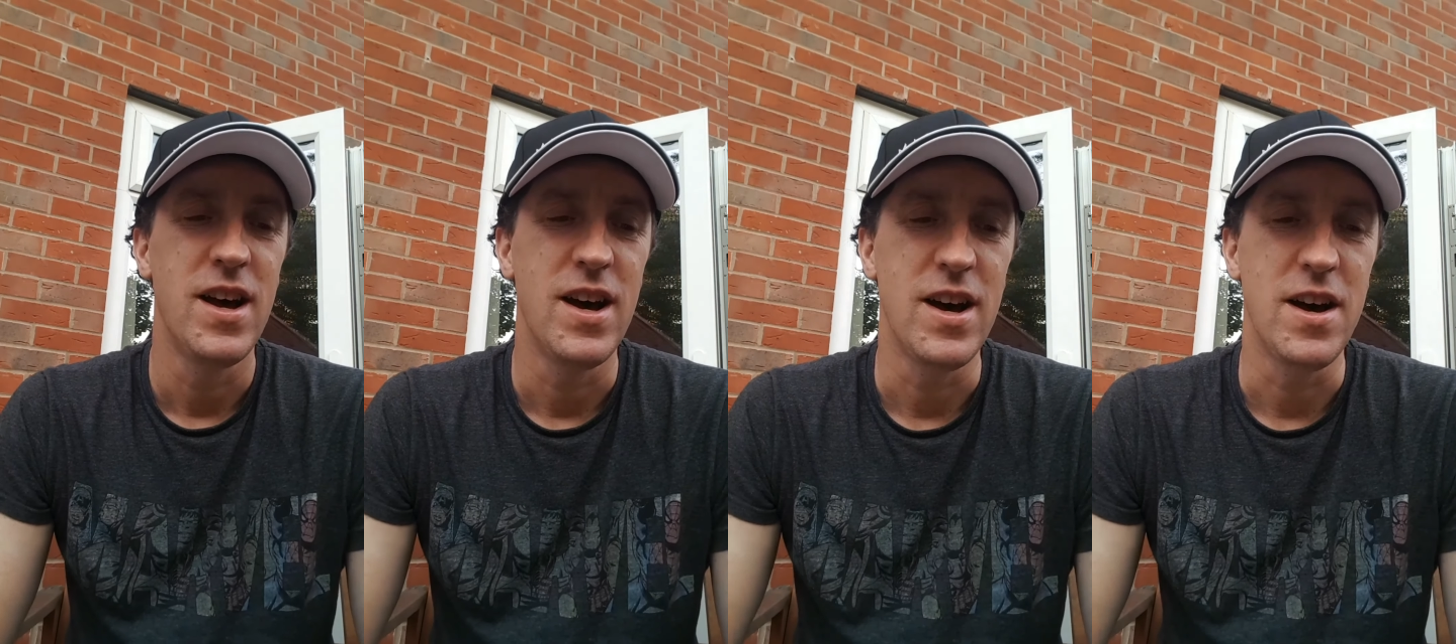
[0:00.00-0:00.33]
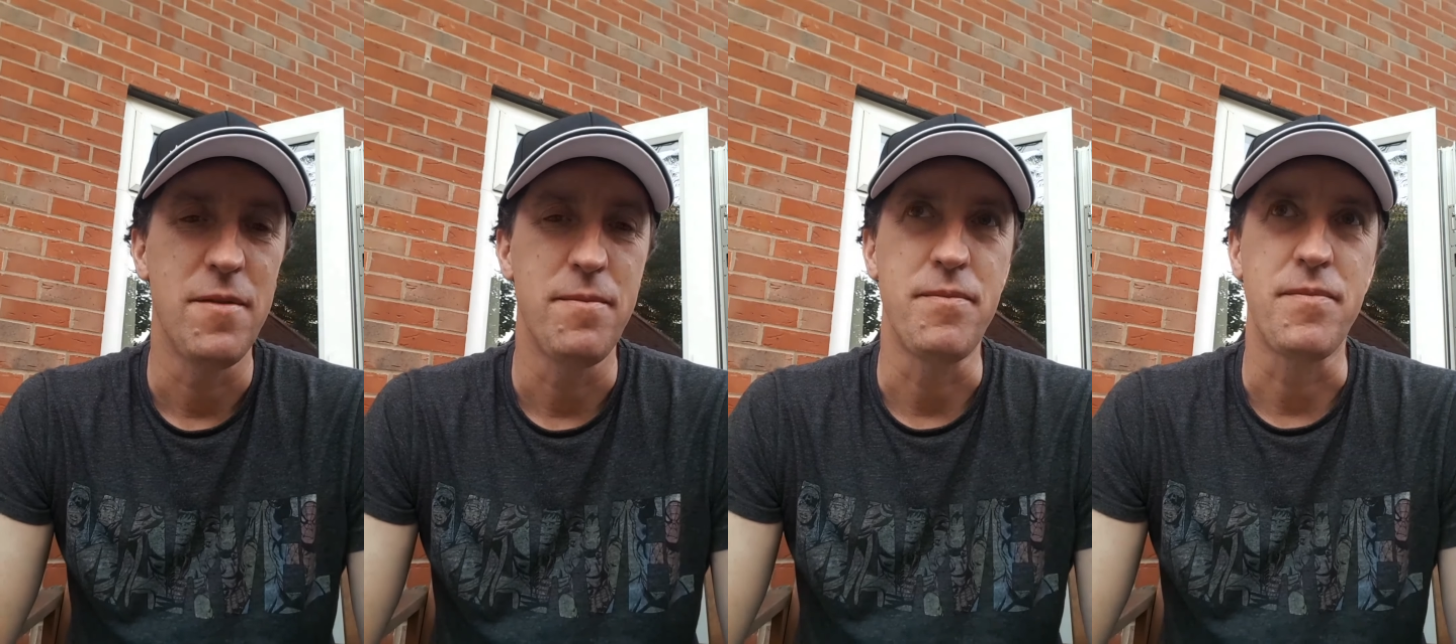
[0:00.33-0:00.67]

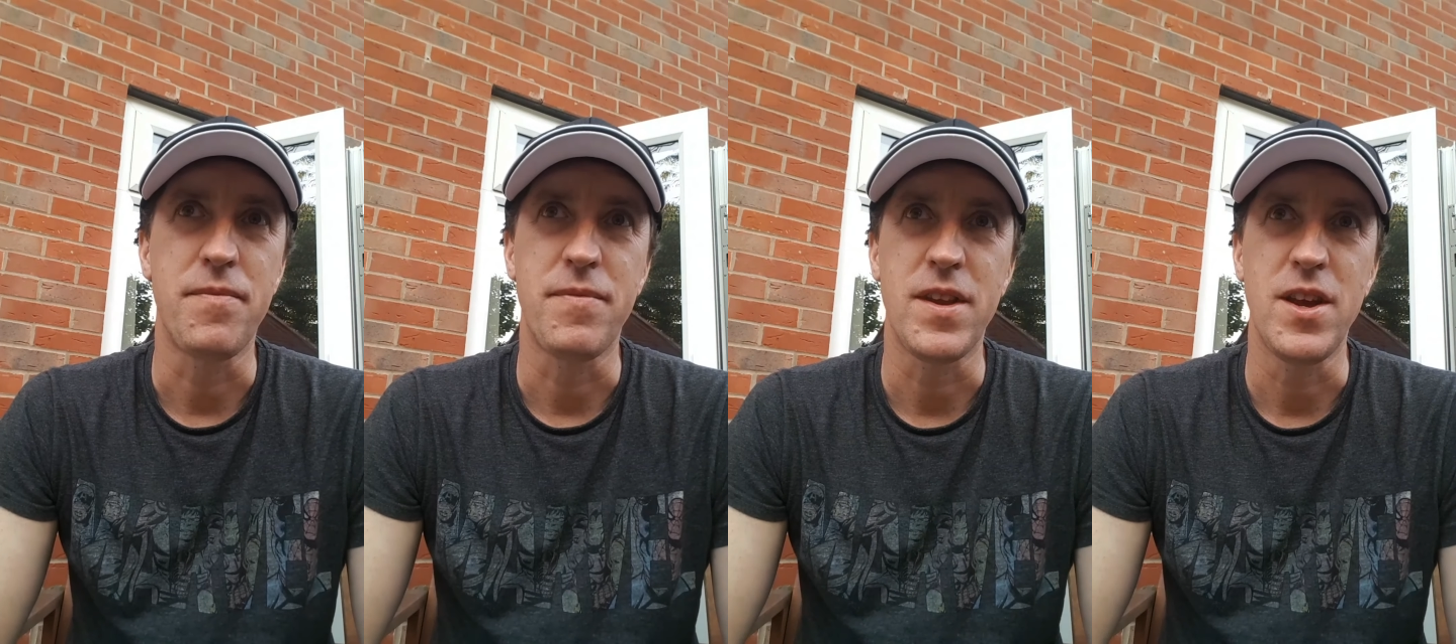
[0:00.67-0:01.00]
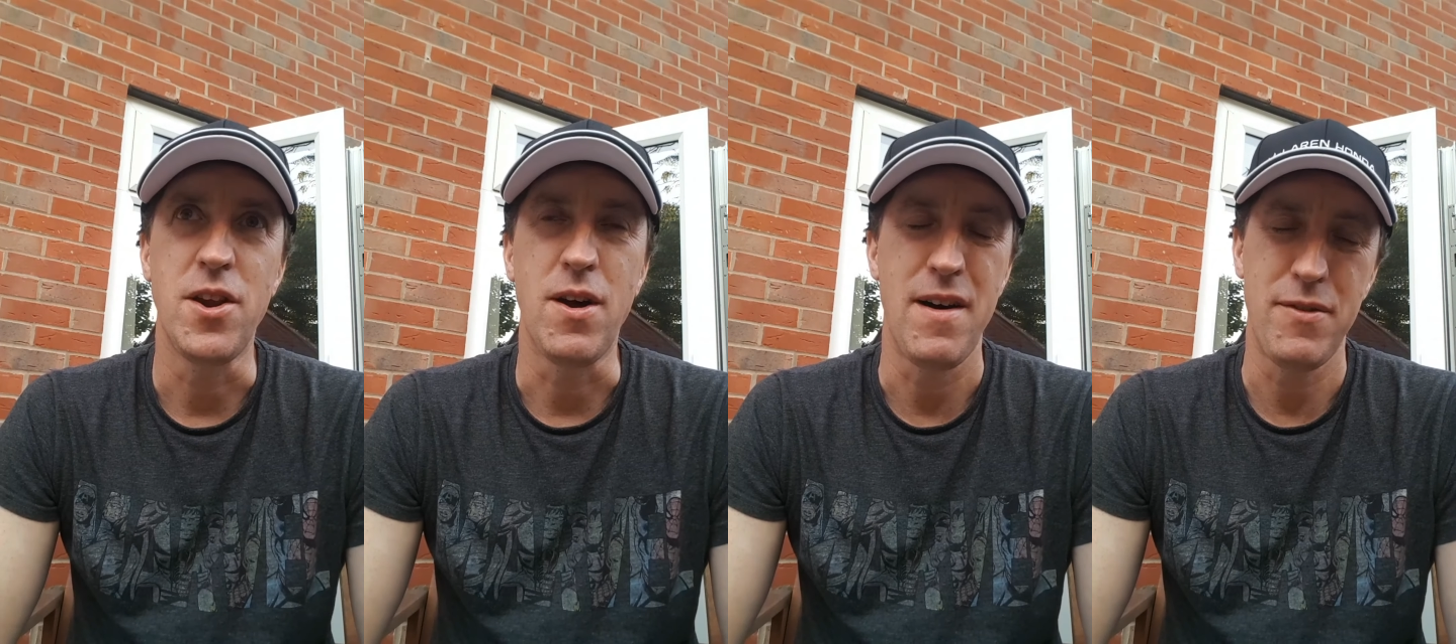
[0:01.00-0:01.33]
you
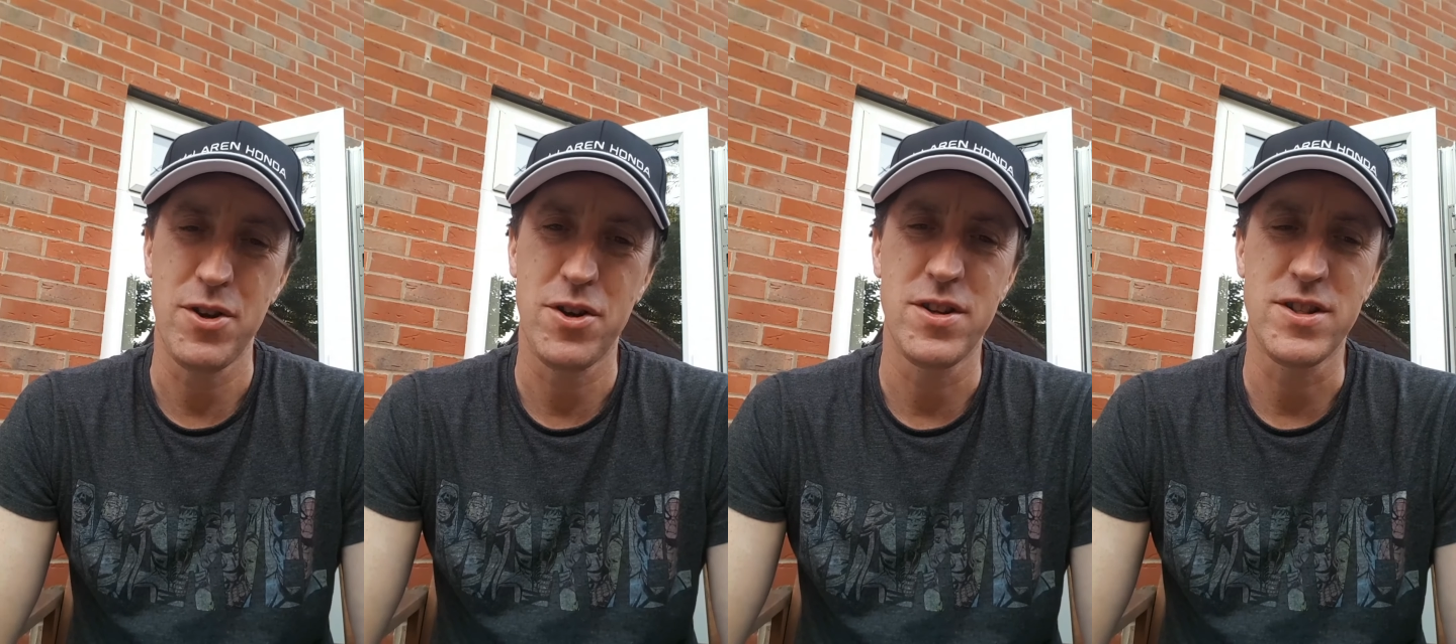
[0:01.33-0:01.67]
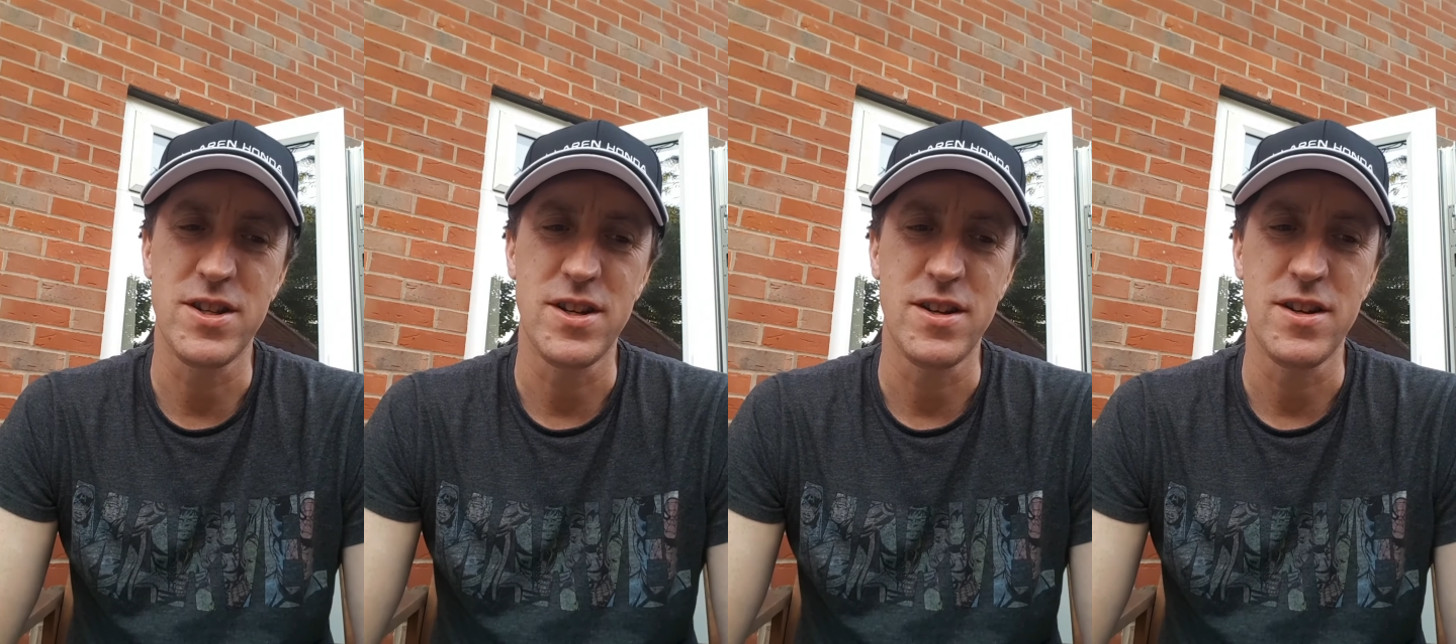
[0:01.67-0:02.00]
know, have a look
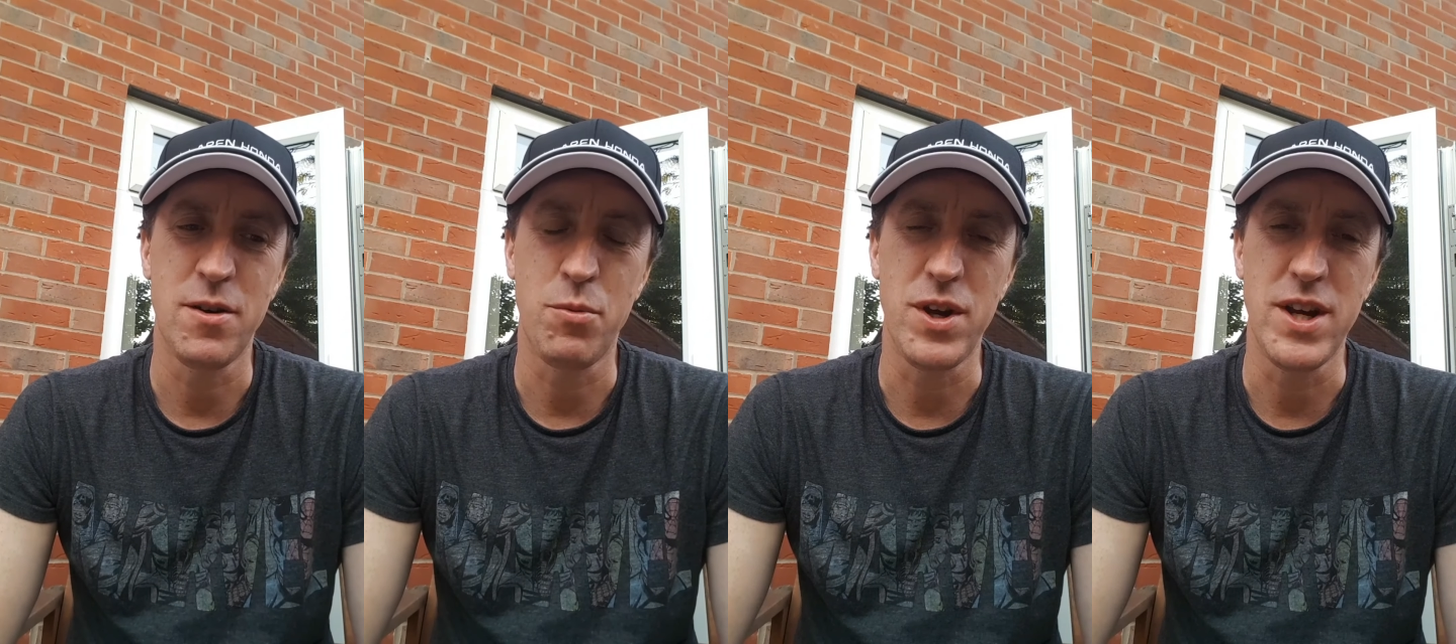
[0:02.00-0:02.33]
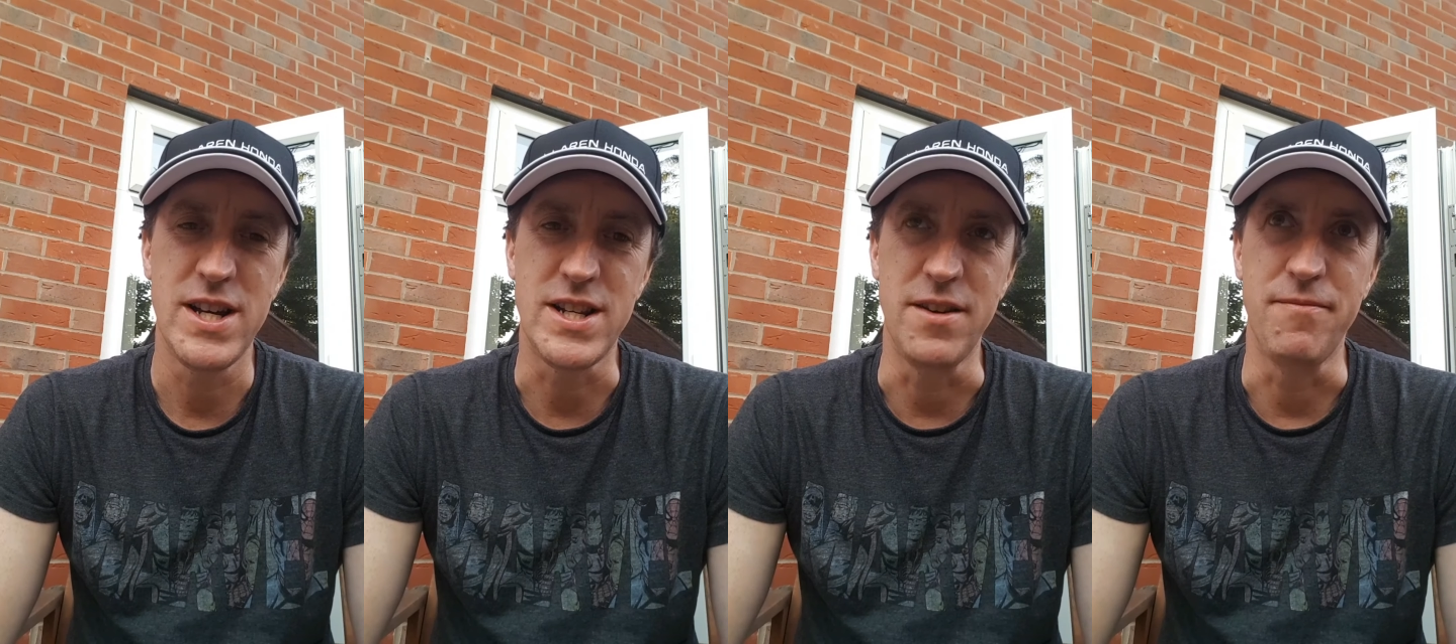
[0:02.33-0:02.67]
at what you're
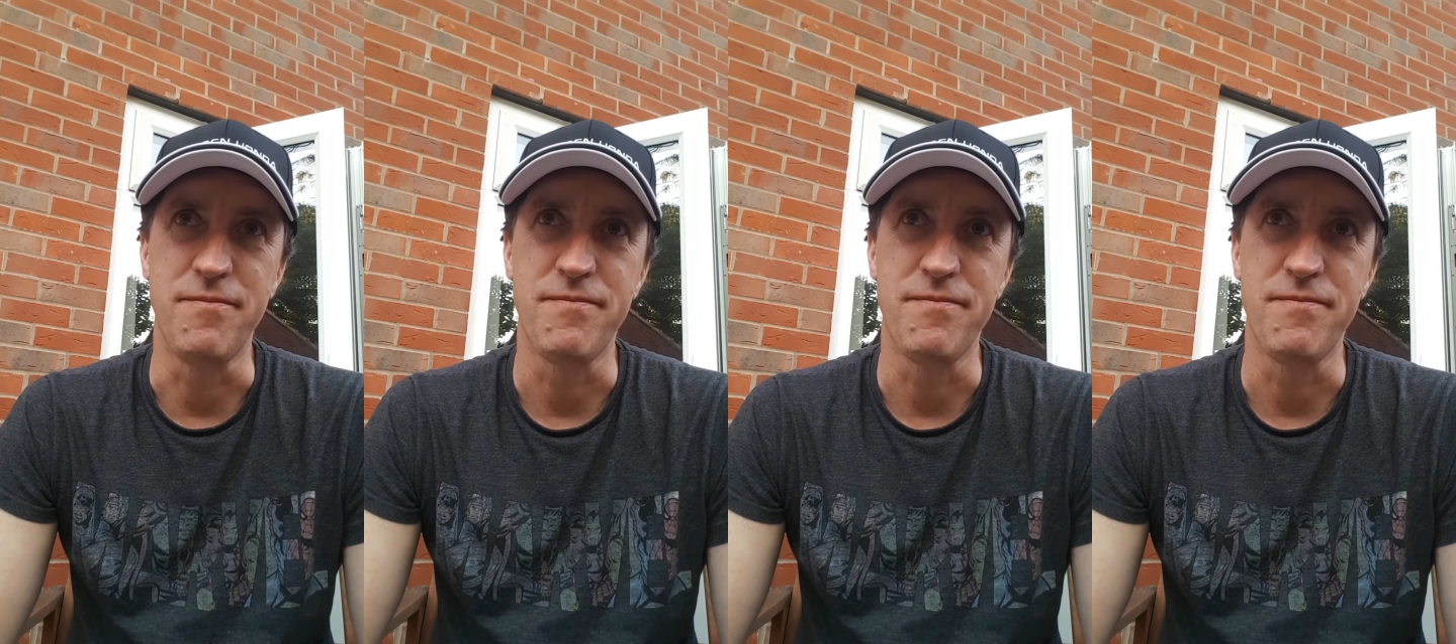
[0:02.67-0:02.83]
hitting.